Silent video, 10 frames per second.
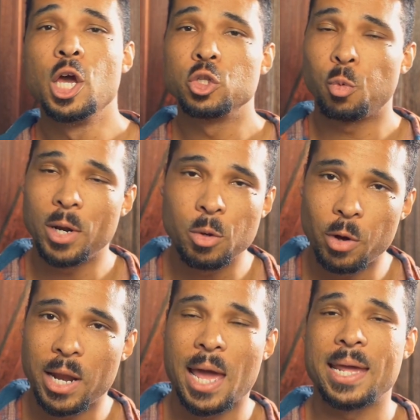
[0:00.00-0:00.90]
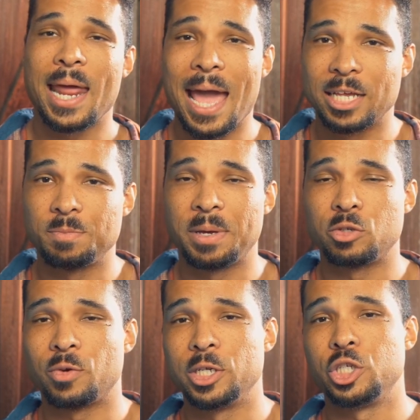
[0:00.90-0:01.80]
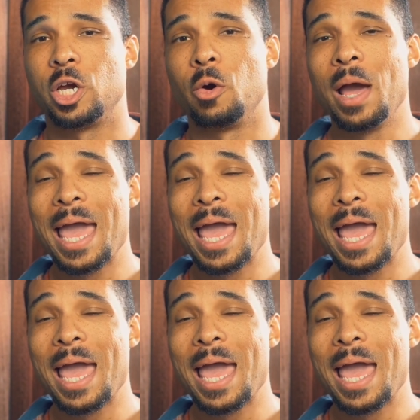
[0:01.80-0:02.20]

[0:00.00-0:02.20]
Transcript: 21:9 aspect ratio,